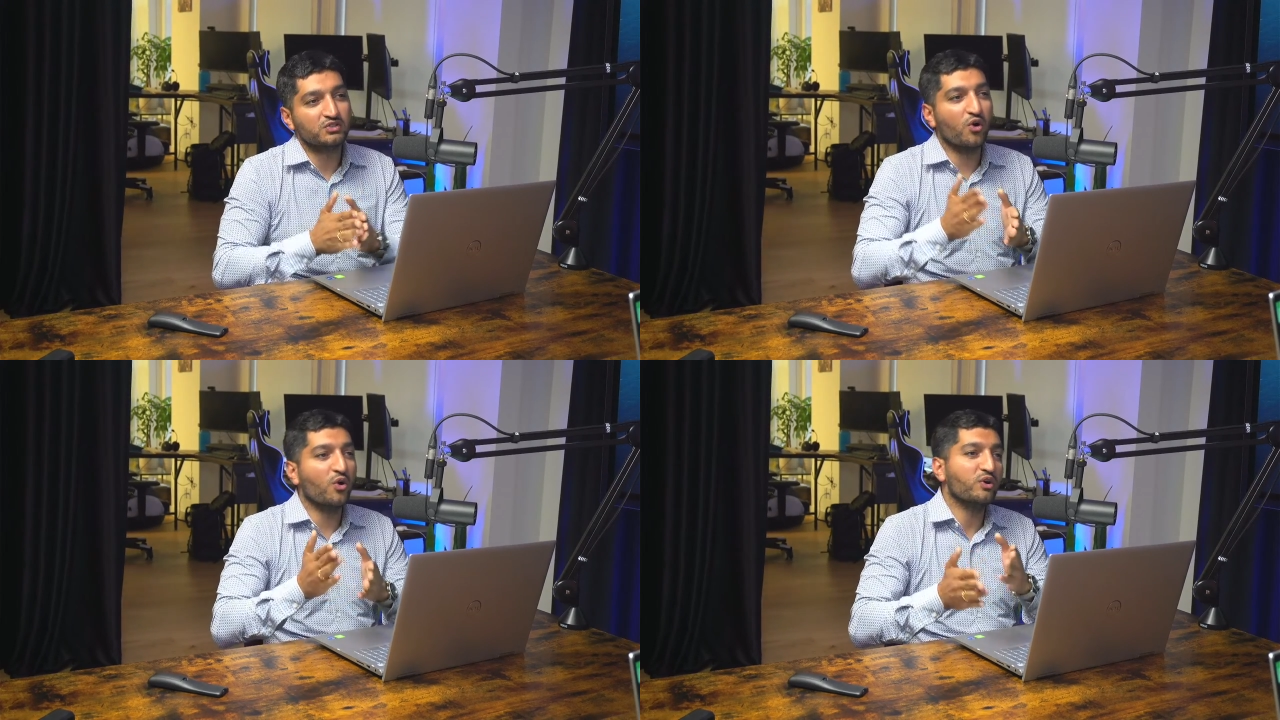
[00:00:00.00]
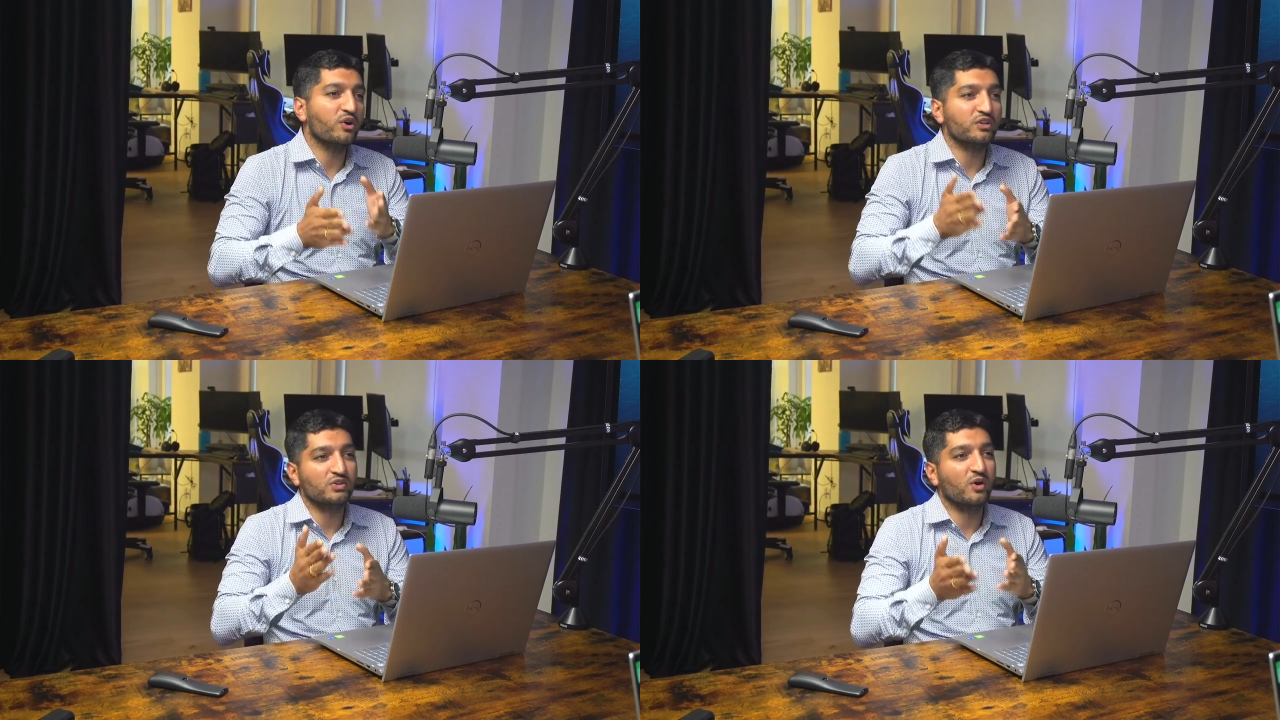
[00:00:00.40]
oh,
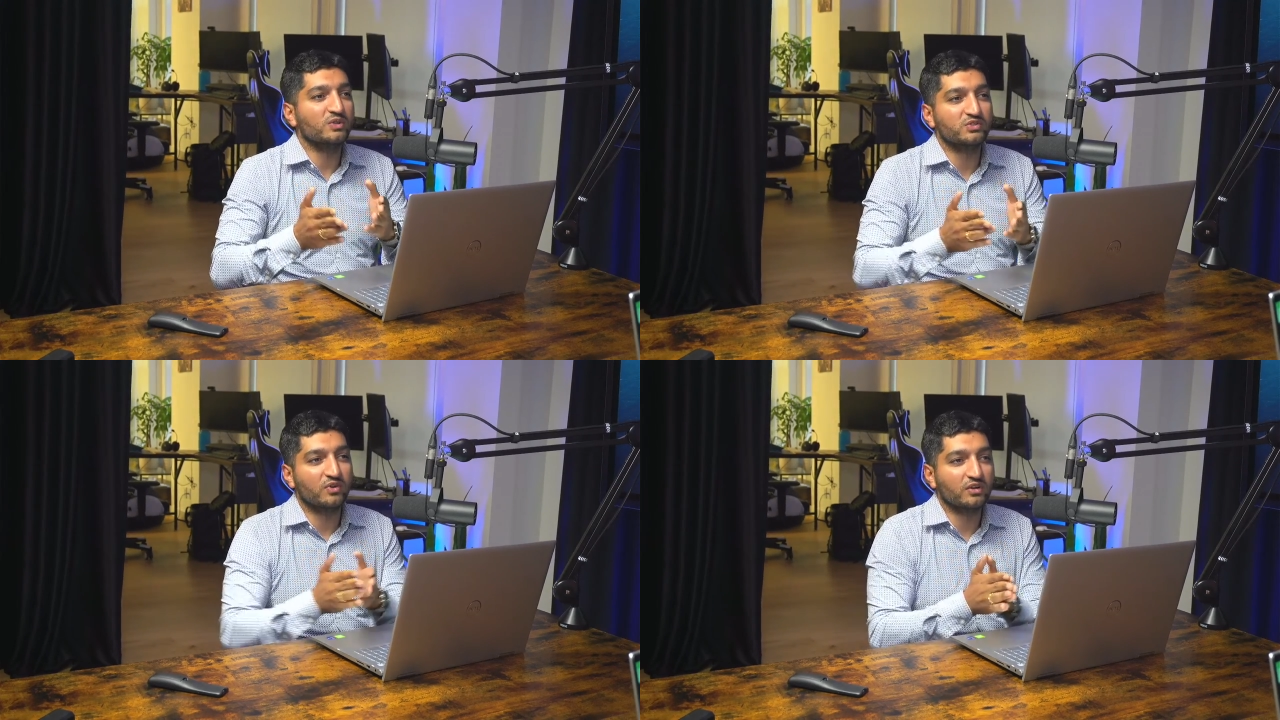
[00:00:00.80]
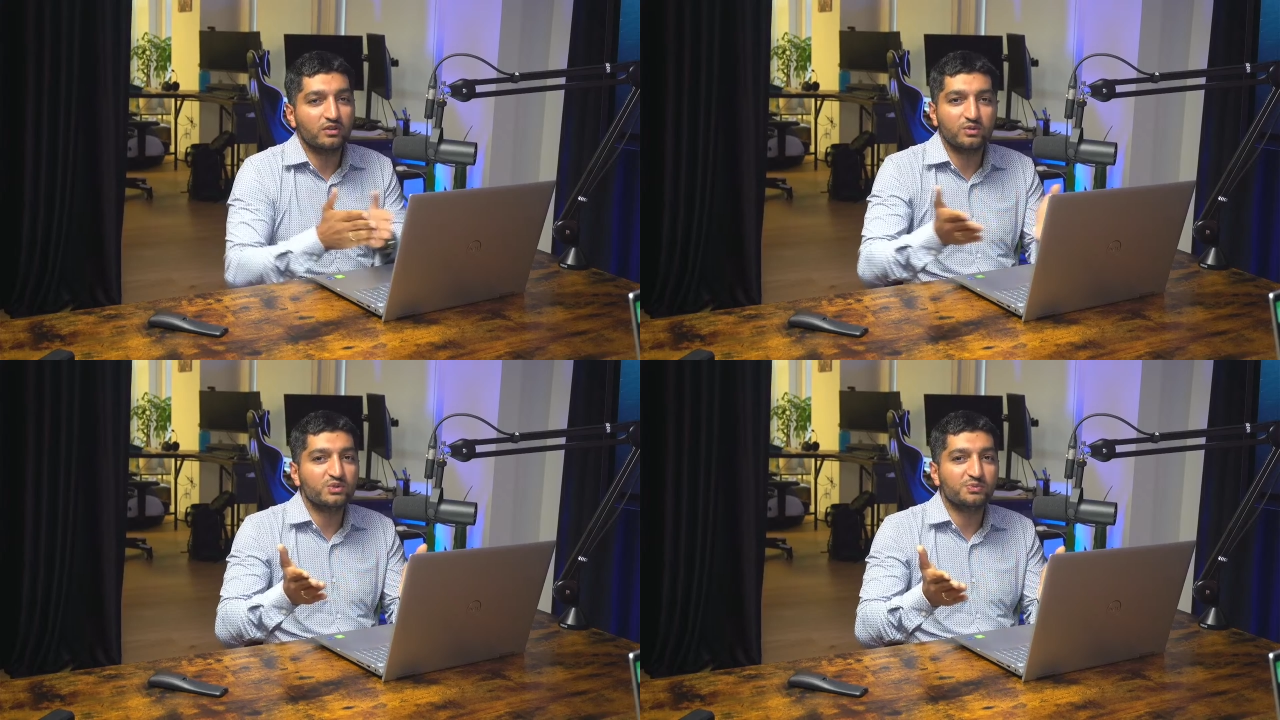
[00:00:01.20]
he's always wrong. You
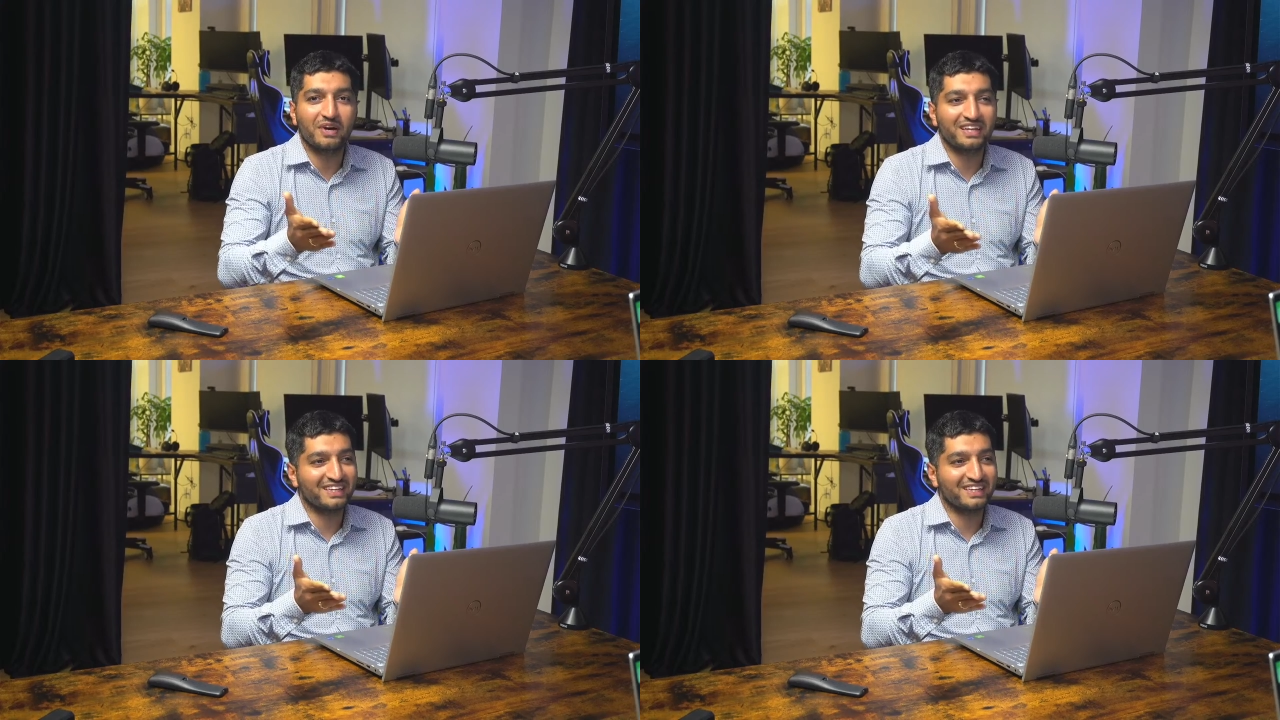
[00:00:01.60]
lose money.